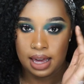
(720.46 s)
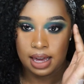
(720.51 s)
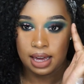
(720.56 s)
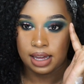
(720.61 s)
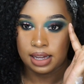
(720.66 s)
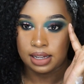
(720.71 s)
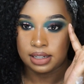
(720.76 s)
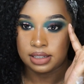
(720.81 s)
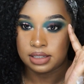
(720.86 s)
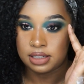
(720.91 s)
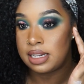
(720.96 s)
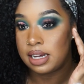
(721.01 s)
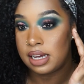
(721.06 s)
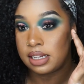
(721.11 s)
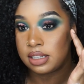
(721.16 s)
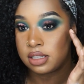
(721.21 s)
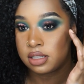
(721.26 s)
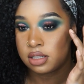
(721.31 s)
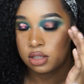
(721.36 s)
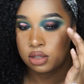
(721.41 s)
and
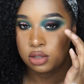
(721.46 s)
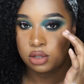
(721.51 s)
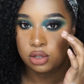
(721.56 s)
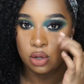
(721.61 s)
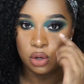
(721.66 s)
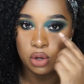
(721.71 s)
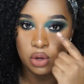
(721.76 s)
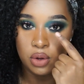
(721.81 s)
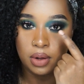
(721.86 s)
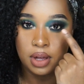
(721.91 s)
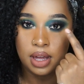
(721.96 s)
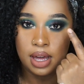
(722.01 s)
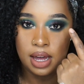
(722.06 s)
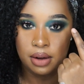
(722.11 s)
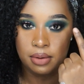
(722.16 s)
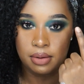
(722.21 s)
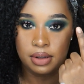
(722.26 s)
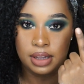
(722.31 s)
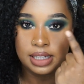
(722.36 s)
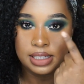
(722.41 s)
dense so you
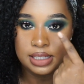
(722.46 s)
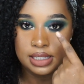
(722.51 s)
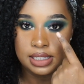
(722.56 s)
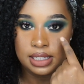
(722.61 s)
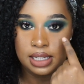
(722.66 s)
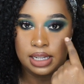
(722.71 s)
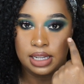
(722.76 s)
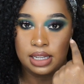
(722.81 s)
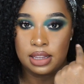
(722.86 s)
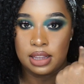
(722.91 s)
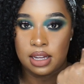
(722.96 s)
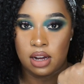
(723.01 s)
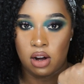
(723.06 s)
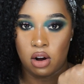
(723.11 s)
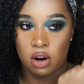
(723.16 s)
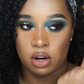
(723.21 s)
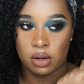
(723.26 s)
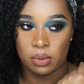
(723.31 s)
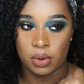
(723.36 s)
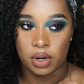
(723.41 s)
can't really see the
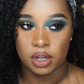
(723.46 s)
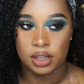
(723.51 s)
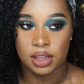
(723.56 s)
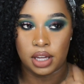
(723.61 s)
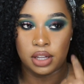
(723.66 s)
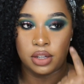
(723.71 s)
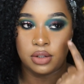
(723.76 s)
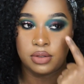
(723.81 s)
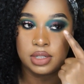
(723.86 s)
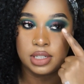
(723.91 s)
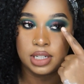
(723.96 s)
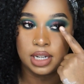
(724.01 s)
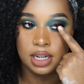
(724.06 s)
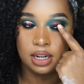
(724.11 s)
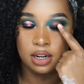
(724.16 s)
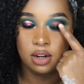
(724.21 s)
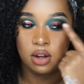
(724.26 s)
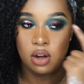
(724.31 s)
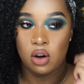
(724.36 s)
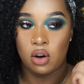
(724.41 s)
hard work that you
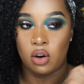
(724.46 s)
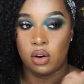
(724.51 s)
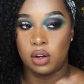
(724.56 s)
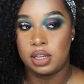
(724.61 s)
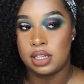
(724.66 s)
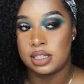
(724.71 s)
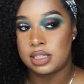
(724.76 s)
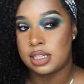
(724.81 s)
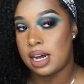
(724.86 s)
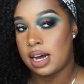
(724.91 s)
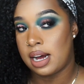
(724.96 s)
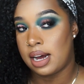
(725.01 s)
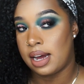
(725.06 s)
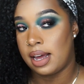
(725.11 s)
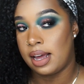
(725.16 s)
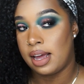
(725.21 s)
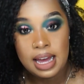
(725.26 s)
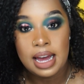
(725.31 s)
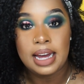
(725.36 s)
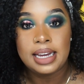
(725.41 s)
did on this
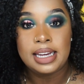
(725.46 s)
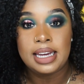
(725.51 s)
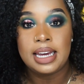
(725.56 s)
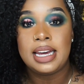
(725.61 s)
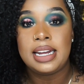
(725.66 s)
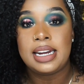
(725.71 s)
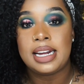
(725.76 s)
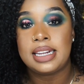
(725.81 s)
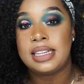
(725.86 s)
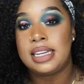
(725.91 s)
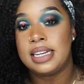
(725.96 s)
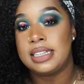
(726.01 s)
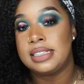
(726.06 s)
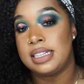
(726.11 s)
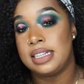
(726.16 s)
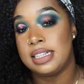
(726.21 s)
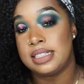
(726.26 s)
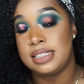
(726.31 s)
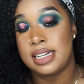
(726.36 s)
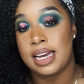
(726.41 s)
eye. Again, at the end
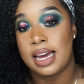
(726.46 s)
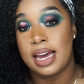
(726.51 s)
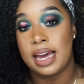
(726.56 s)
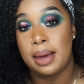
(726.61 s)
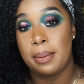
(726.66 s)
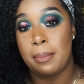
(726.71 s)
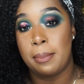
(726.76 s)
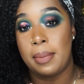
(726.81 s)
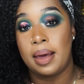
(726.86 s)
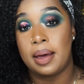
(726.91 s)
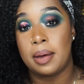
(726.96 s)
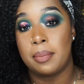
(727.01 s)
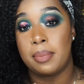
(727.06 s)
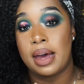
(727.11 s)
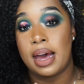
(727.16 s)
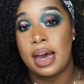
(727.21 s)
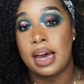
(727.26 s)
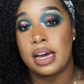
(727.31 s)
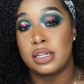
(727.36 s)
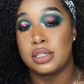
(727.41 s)
of the day, makeup
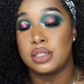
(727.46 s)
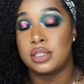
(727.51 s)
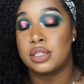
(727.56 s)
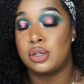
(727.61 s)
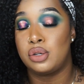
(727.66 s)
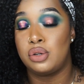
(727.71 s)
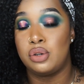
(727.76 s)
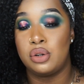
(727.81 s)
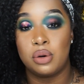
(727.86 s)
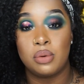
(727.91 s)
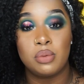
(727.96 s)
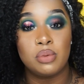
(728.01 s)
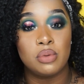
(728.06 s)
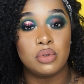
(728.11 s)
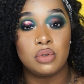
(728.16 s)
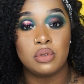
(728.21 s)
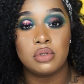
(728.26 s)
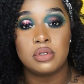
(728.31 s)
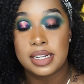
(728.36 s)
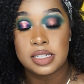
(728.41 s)
has no
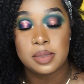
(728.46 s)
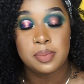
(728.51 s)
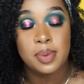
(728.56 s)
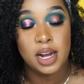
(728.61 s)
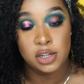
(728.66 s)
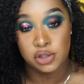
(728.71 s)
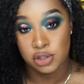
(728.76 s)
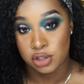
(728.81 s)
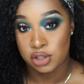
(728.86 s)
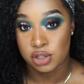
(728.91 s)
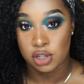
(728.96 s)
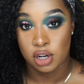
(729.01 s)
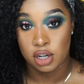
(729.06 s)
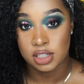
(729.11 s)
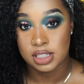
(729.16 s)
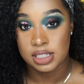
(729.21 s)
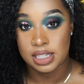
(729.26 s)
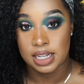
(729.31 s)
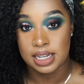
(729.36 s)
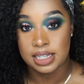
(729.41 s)
rules. As Patrick Starr
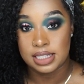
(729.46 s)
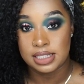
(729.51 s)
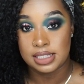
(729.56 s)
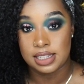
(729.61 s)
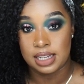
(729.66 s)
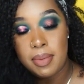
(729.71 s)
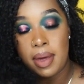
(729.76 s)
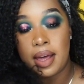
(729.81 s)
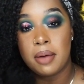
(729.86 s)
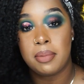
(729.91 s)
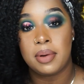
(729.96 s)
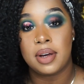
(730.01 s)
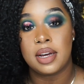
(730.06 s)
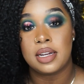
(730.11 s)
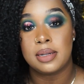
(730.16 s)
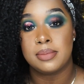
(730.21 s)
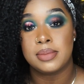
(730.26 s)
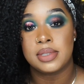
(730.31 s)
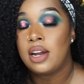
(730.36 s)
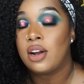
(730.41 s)
says, makeup
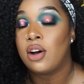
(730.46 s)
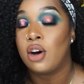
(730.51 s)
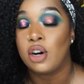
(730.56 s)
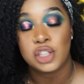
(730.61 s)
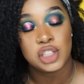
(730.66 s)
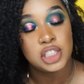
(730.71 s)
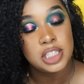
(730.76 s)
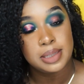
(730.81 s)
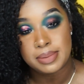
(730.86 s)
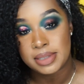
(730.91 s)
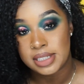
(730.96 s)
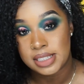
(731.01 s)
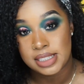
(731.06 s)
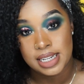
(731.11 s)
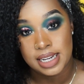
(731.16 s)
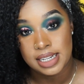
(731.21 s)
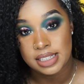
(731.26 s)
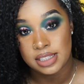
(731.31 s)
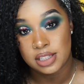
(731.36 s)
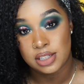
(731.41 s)
comes in all shapes and
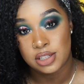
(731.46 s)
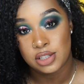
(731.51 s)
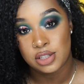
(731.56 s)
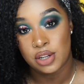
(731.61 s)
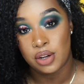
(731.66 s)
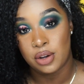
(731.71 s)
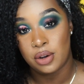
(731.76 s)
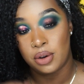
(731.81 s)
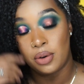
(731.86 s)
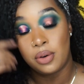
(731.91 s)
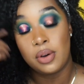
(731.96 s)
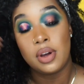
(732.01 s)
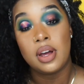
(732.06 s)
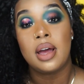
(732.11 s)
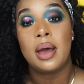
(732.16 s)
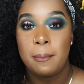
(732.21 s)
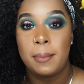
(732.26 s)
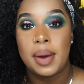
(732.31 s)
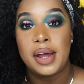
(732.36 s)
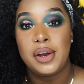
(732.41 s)
sizes. So
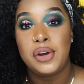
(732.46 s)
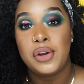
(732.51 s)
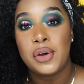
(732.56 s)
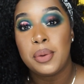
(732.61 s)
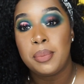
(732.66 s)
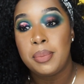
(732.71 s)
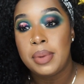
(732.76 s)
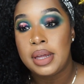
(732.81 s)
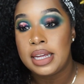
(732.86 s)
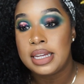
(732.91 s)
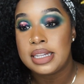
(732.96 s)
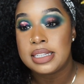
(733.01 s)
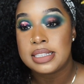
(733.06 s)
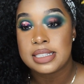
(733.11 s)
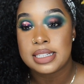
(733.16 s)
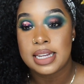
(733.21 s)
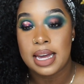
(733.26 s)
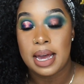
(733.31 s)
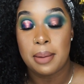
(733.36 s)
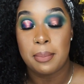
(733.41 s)
by no
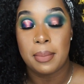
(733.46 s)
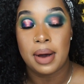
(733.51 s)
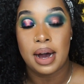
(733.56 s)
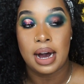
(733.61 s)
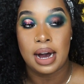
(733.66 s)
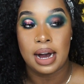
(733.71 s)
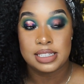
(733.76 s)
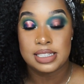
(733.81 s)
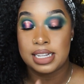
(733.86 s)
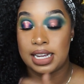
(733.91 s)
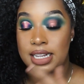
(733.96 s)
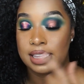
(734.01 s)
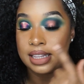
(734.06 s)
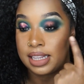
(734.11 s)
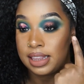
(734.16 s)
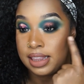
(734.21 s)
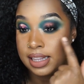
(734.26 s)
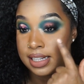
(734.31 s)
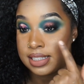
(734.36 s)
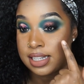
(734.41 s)
means am I saying
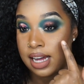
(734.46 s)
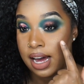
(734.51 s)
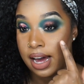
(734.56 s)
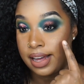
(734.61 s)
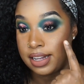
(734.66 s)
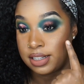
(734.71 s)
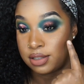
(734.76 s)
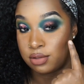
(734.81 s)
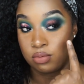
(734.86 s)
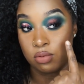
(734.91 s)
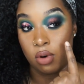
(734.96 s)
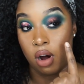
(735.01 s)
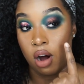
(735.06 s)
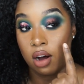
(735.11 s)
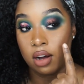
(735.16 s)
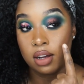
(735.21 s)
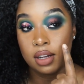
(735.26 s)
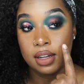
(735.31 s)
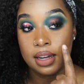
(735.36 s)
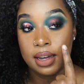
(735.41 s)
that this eye is
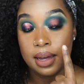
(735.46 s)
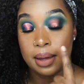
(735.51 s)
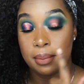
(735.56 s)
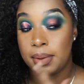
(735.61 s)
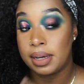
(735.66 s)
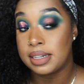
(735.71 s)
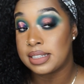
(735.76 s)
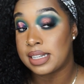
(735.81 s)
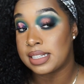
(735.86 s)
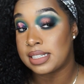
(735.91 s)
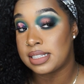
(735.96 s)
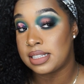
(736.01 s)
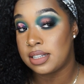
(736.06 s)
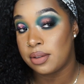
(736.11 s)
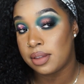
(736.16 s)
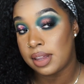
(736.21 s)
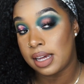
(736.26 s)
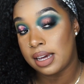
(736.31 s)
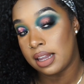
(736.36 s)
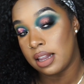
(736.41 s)
wrong, because I
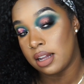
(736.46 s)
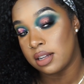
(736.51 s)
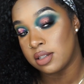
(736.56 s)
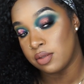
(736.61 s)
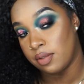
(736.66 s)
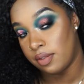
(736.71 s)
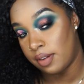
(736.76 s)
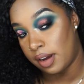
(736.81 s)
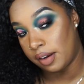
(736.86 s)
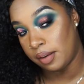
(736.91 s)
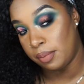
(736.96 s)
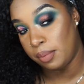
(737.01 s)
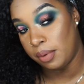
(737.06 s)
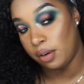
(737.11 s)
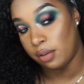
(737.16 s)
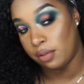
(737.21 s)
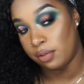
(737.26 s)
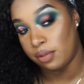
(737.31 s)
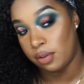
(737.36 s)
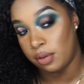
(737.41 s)
still think it looks very
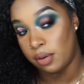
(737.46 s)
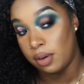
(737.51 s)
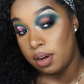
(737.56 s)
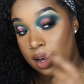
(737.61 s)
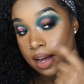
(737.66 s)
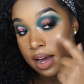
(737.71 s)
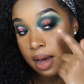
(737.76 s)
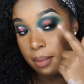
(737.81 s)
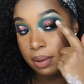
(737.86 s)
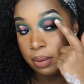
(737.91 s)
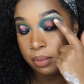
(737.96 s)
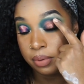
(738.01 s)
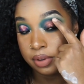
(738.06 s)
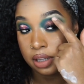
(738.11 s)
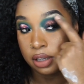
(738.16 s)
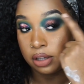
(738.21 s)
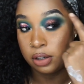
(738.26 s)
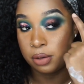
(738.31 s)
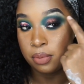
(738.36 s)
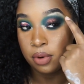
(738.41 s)
beautiful. I mean, with
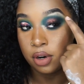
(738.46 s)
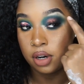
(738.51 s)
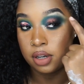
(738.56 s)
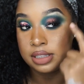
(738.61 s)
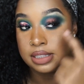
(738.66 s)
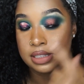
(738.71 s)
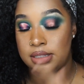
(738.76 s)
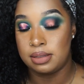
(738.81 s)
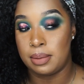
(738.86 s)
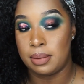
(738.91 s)
a little more